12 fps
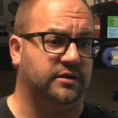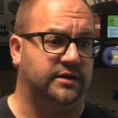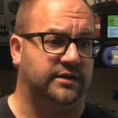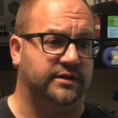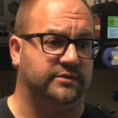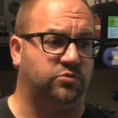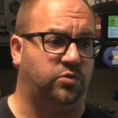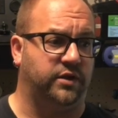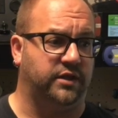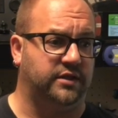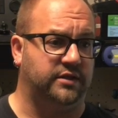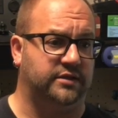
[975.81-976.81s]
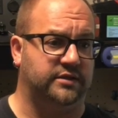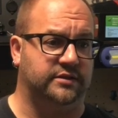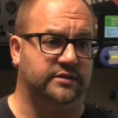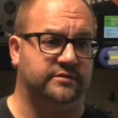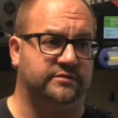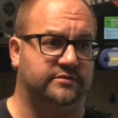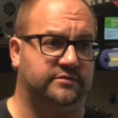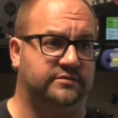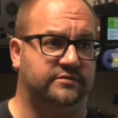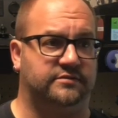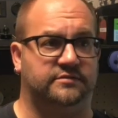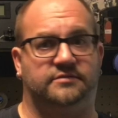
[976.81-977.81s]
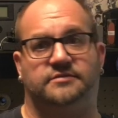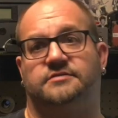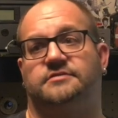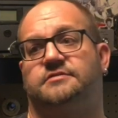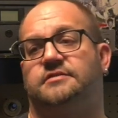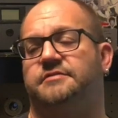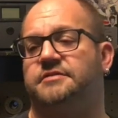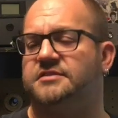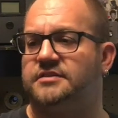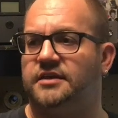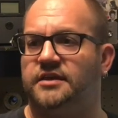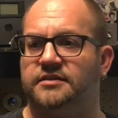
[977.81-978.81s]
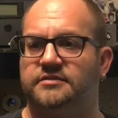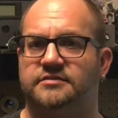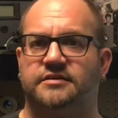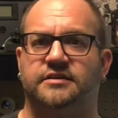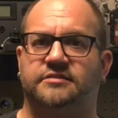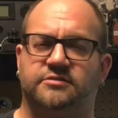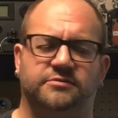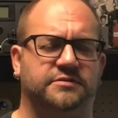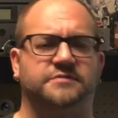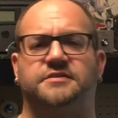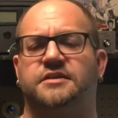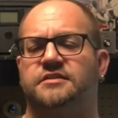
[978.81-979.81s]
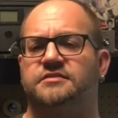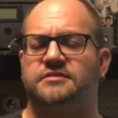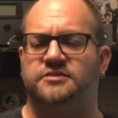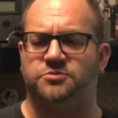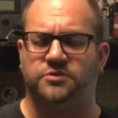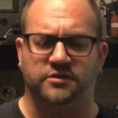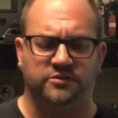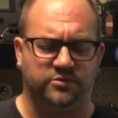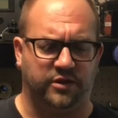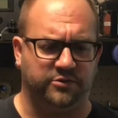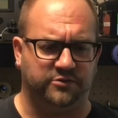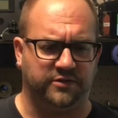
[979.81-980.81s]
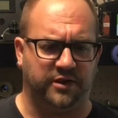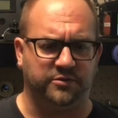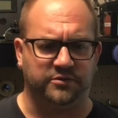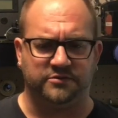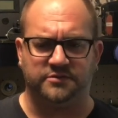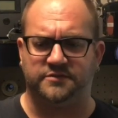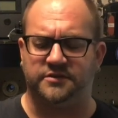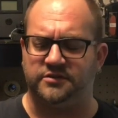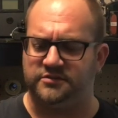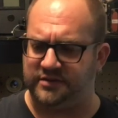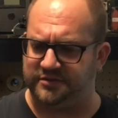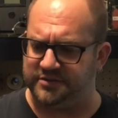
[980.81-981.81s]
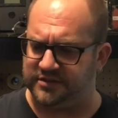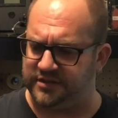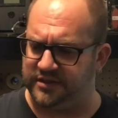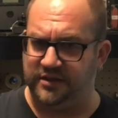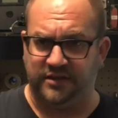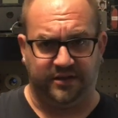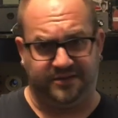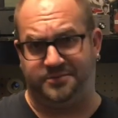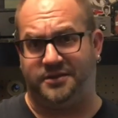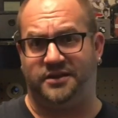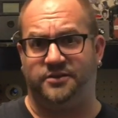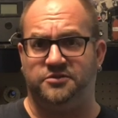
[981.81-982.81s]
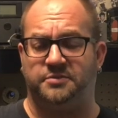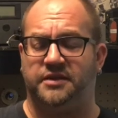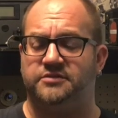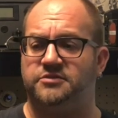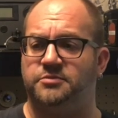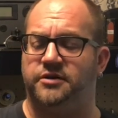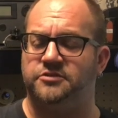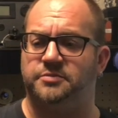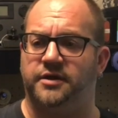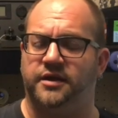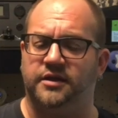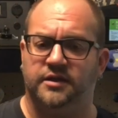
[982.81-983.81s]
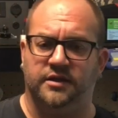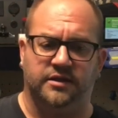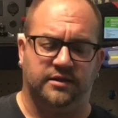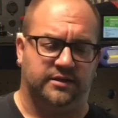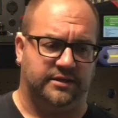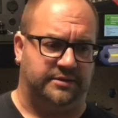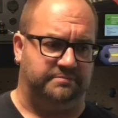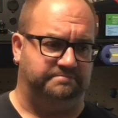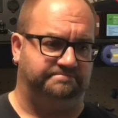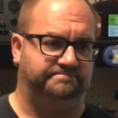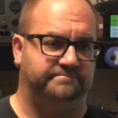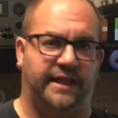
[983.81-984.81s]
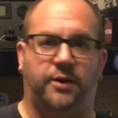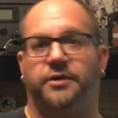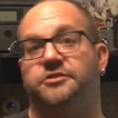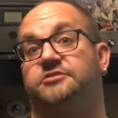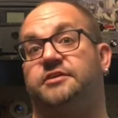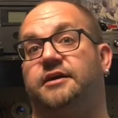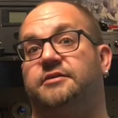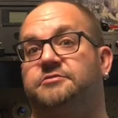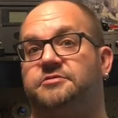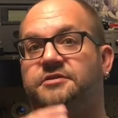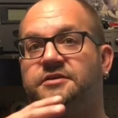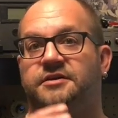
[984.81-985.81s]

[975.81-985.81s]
uh, 20, 17 and 6 or 15 and 6, one of the two. I always forget whether it's 15 or 17, so I'm not on those bands too much, but um, now I just have